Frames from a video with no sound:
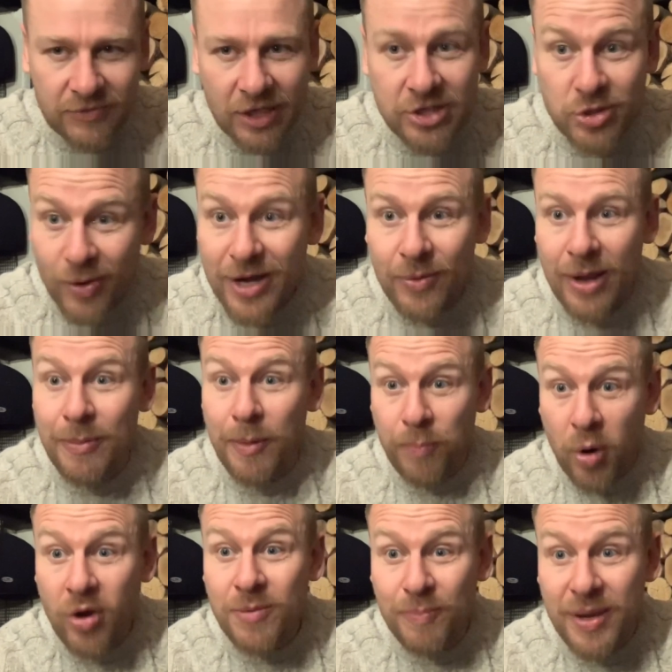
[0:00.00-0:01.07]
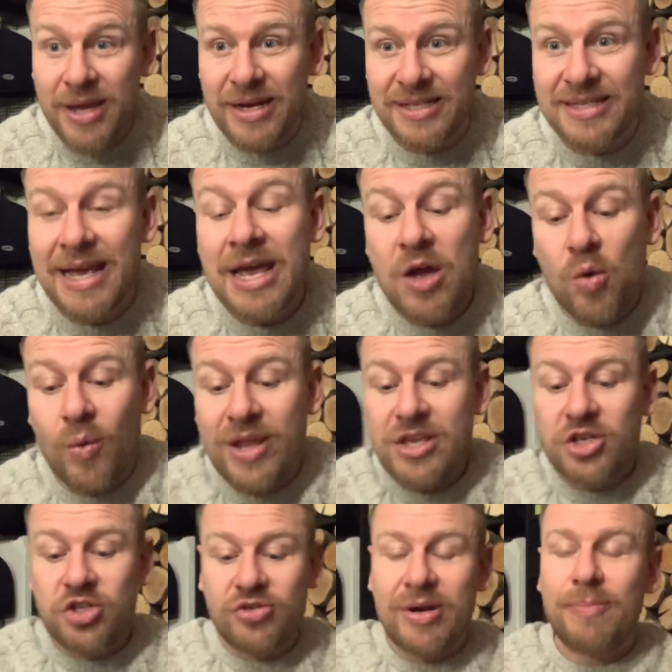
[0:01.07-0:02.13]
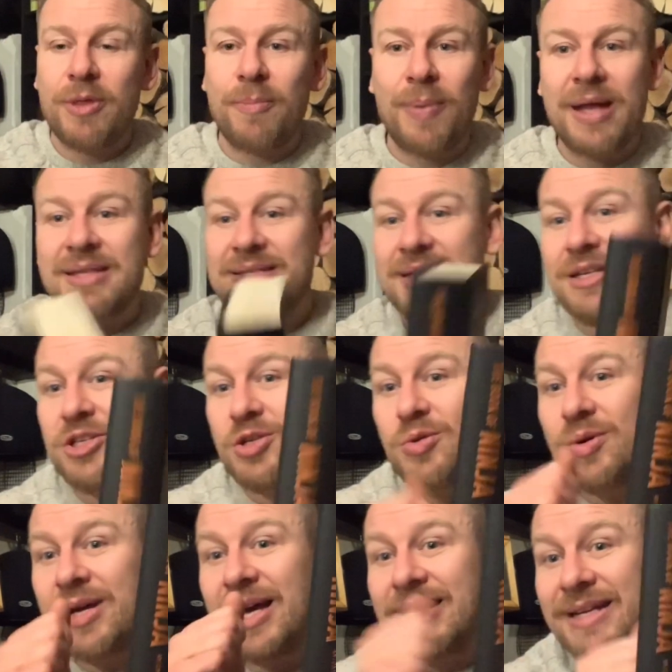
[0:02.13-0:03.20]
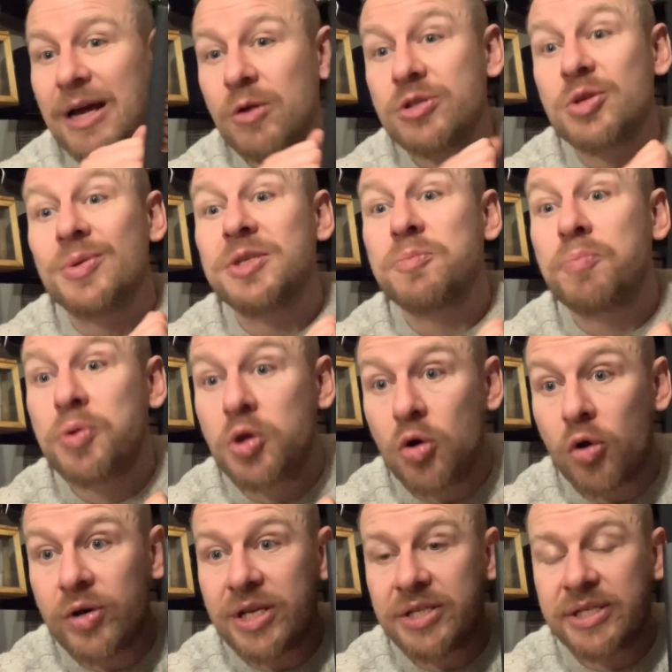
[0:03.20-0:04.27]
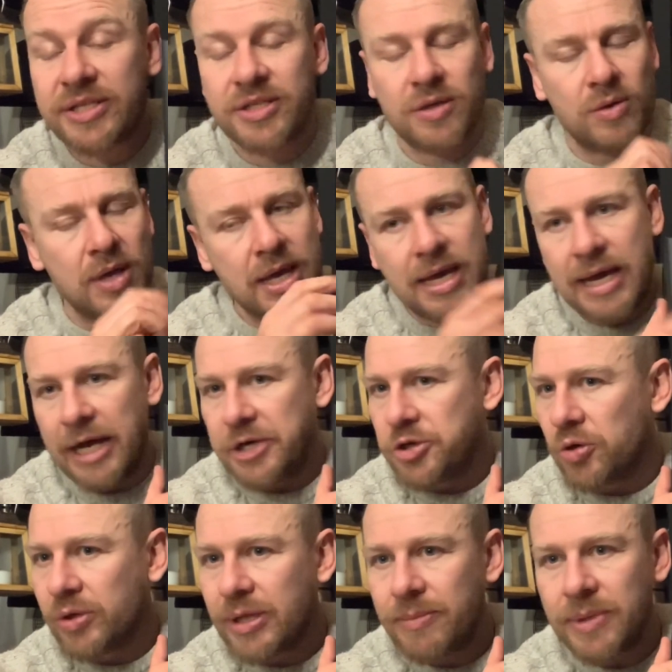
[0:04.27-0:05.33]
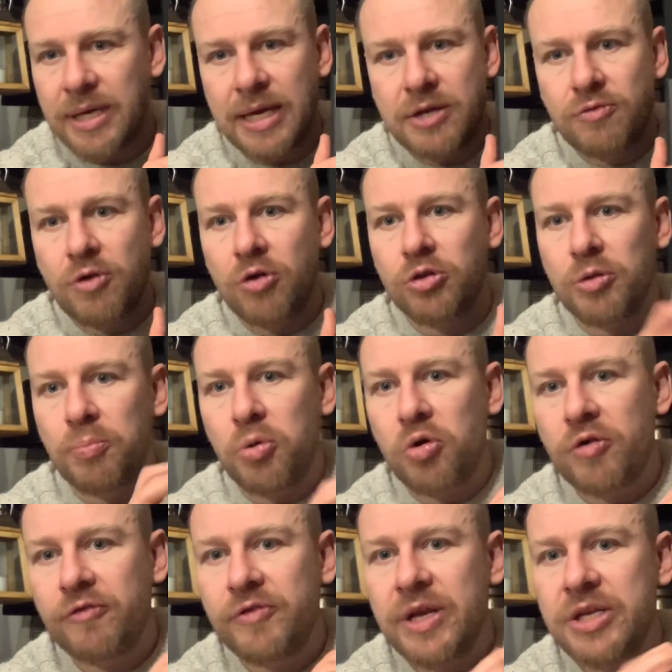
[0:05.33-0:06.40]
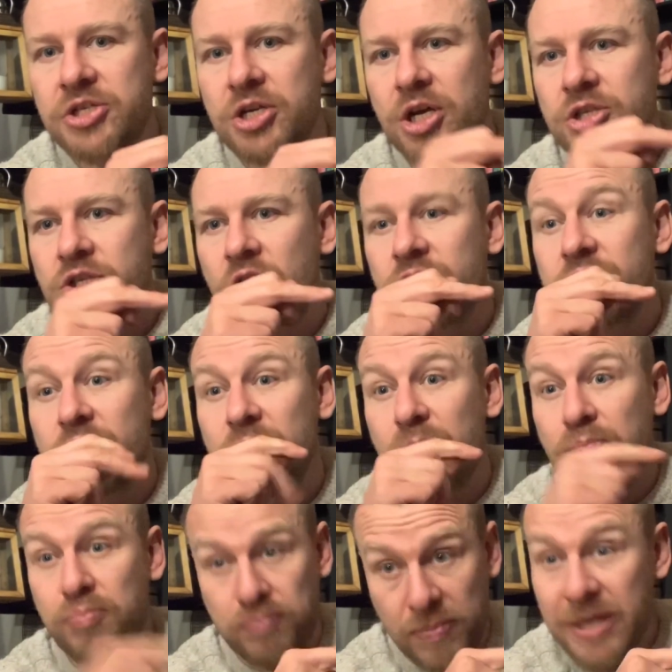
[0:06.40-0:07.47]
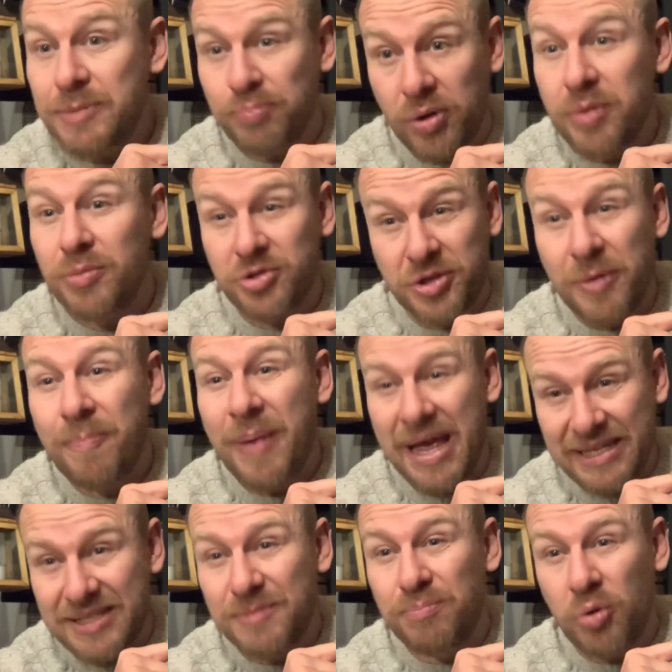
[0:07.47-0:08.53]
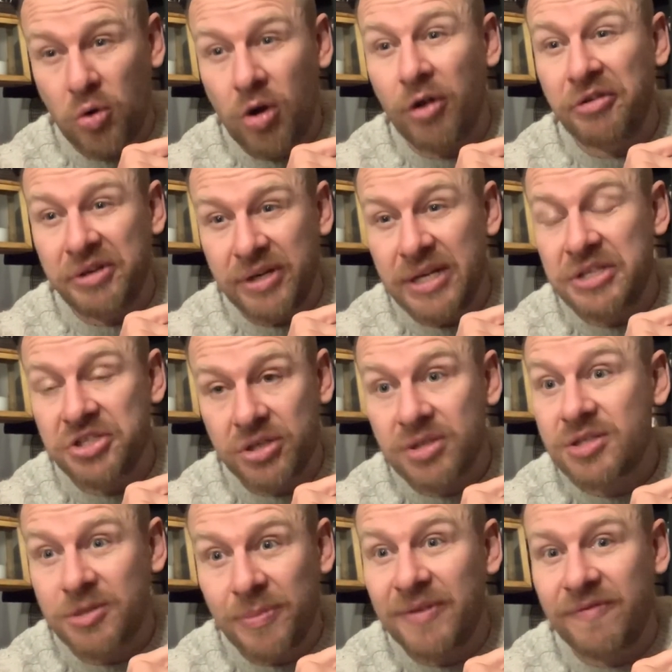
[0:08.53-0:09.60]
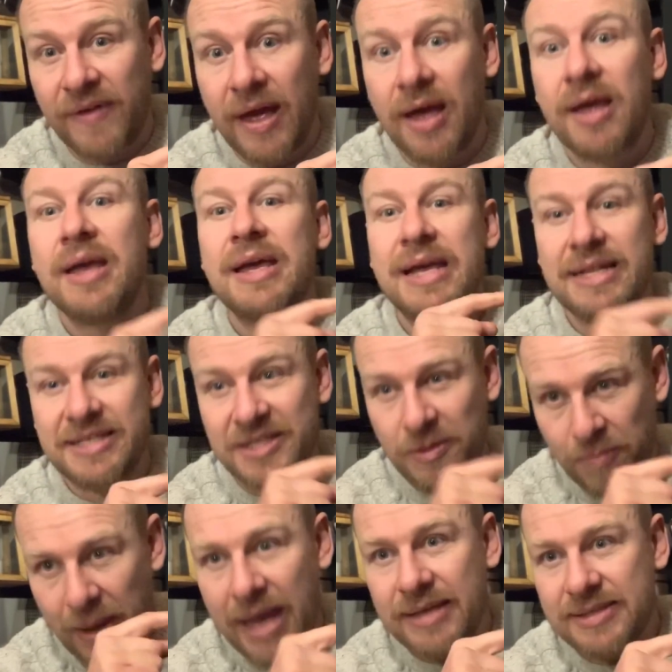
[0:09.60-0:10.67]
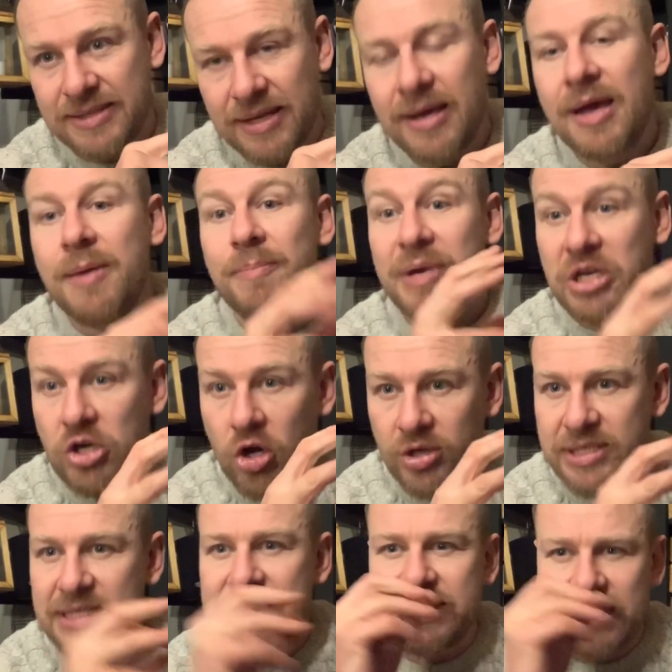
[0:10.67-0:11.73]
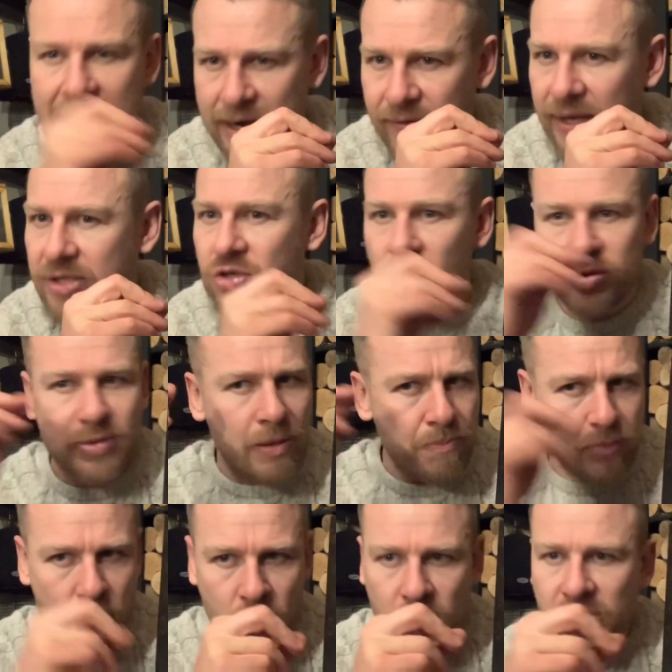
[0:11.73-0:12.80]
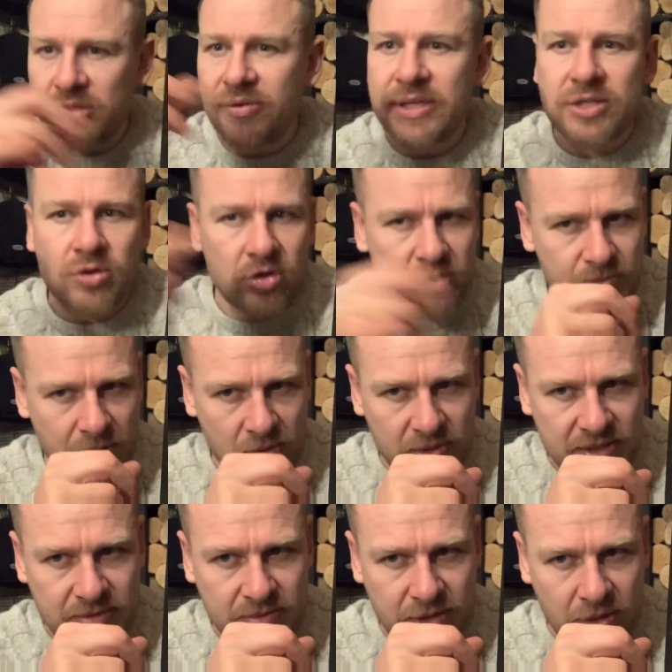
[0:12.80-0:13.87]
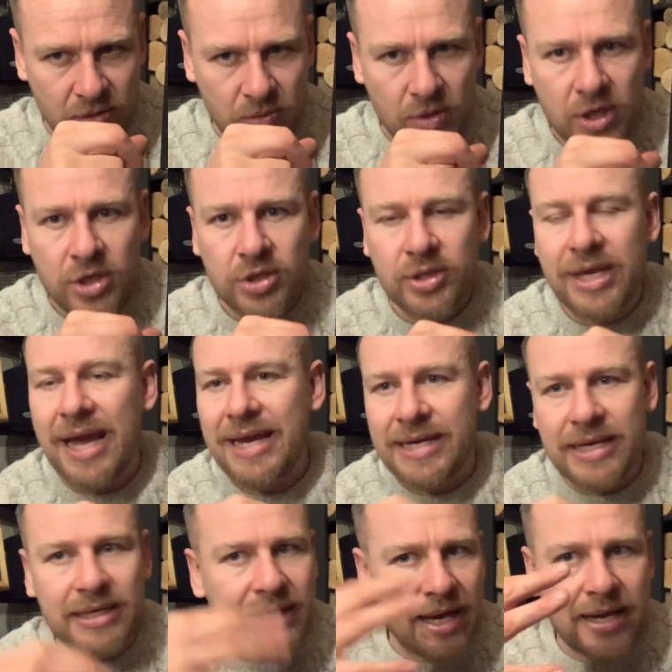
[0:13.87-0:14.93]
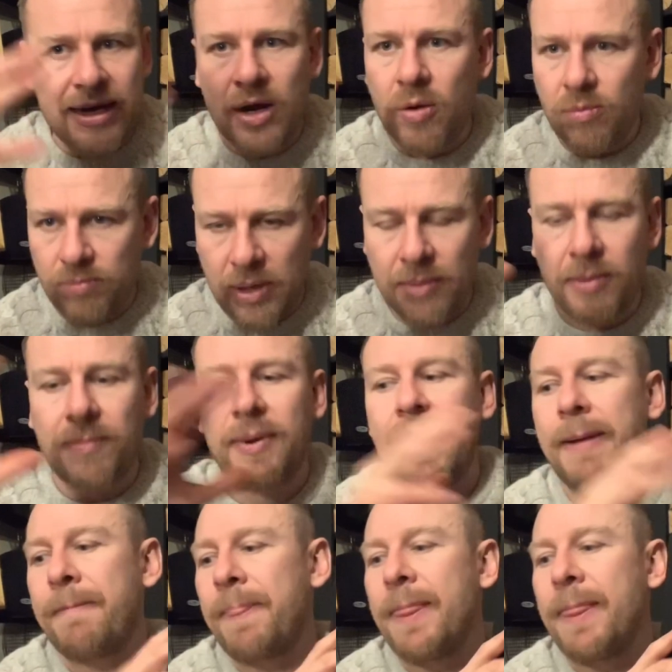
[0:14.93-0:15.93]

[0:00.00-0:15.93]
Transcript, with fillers: So anyway, my point being is, when you strip the Bansen Shukai down to its pure ninjutsu, and don't let me get you wrong, the Book of Ninja has got, it's pretty much the best book on ninjas, to be fair. It's the best, because it's direct, talks about burglary, talks about, uh, you know, getting in, getting out, blah, blah, blah.